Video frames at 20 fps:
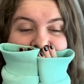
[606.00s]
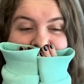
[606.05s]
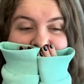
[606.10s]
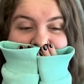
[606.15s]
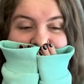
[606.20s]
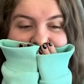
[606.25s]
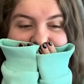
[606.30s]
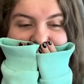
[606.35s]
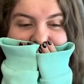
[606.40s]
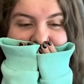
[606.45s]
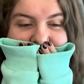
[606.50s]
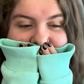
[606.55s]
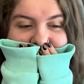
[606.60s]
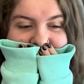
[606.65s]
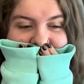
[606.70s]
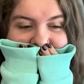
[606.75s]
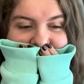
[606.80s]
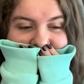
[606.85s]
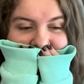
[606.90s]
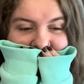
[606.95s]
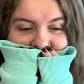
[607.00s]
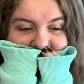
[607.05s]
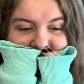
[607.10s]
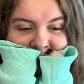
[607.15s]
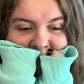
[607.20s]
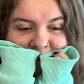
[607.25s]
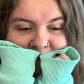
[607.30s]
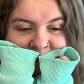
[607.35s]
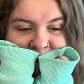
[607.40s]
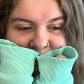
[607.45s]

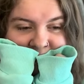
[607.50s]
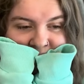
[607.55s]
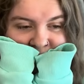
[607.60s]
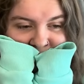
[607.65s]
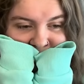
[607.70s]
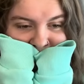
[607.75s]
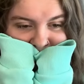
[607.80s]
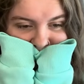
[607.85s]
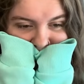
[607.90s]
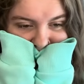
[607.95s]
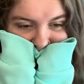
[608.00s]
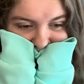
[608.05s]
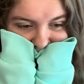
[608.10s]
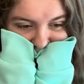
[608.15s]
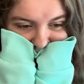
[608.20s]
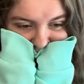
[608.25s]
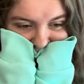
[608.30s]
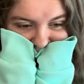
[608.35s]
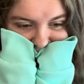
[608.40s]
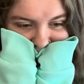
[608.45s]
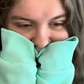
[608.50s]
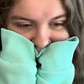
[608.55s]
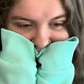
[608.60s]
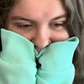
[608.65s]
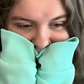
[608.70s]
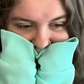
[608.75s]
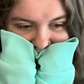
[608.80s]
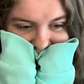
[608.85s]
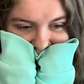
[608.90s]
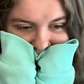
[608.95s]

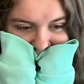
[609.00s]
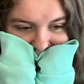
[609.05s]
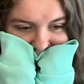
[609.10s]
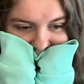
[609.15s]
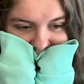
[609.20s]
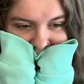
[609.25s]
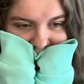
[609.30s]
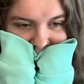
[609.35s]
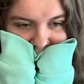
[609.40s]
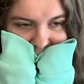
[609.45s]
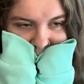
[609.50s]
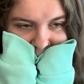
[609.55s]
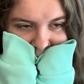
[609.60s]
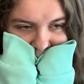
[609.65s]
Nobody speaks.